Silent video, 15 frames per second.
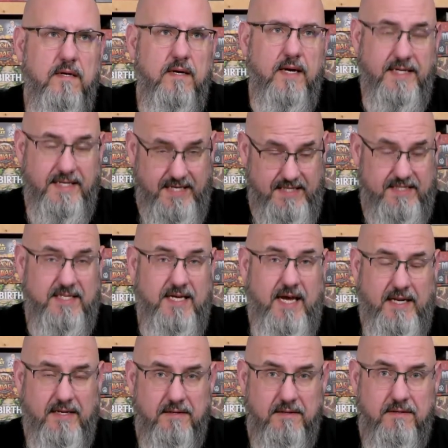I get
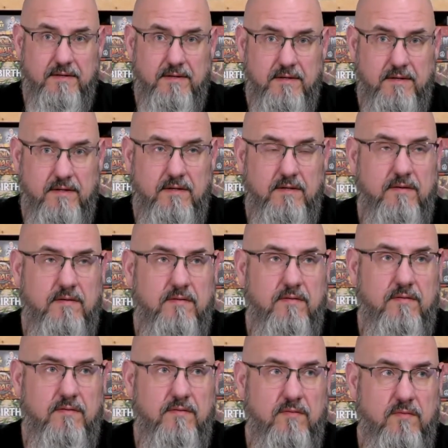that.
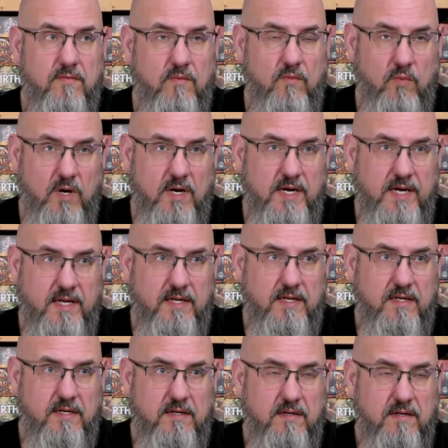What
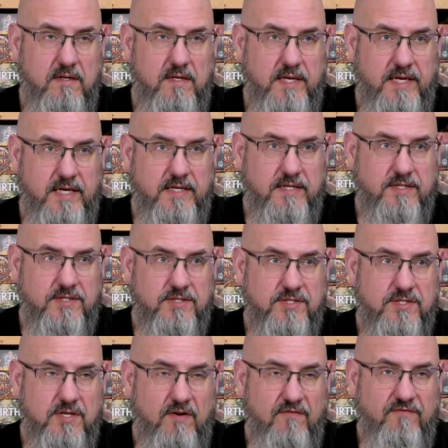
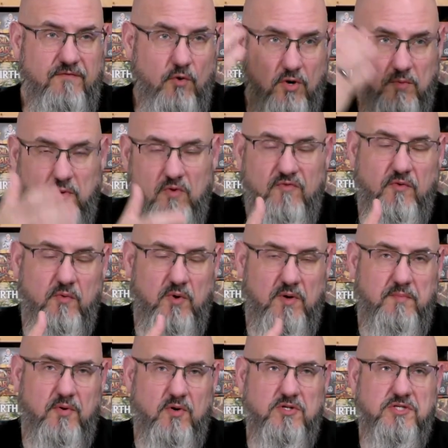is affordable for one
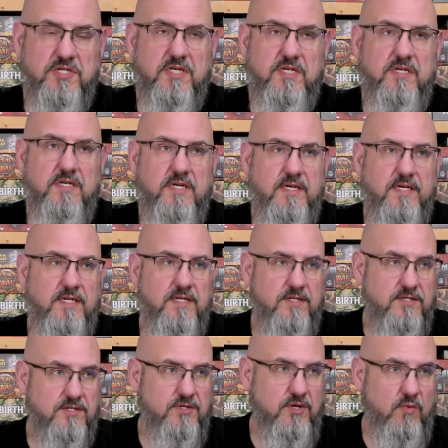person
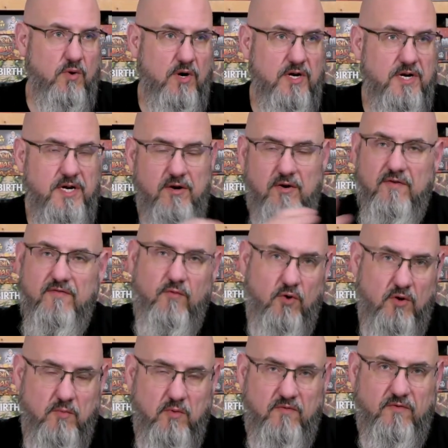is nowhere near
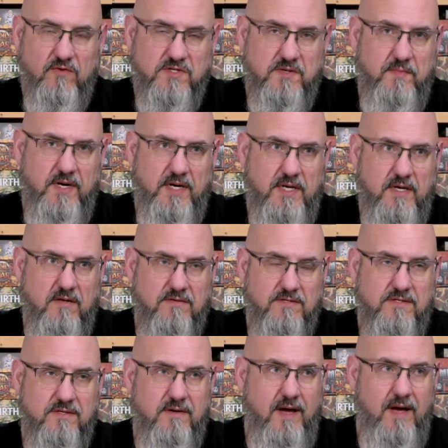affordable for somebody else.